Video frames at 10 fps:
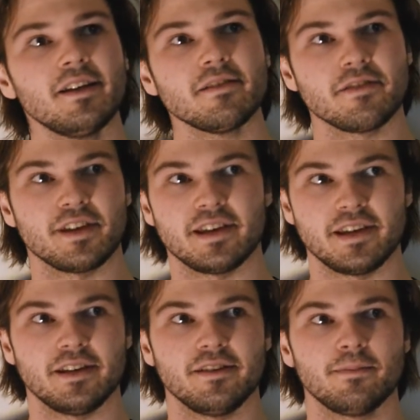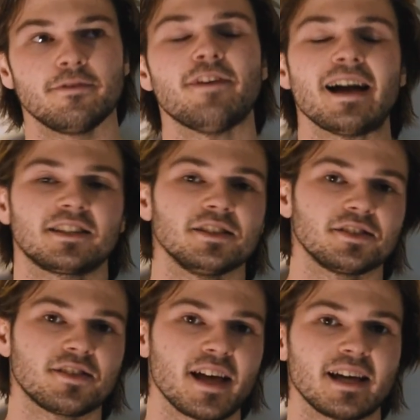the
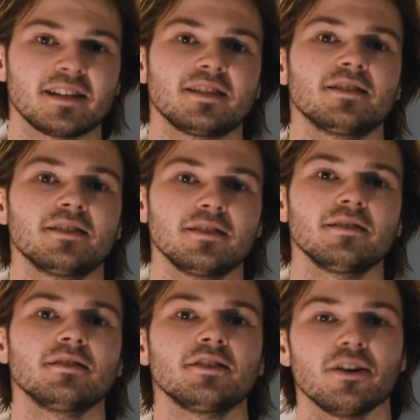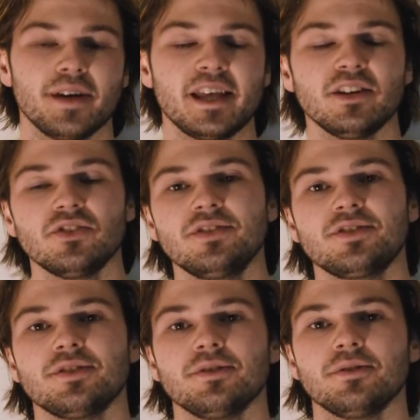factors that go
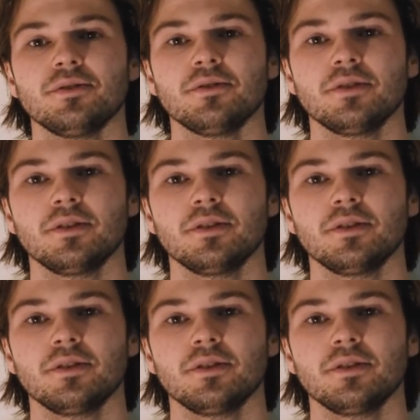into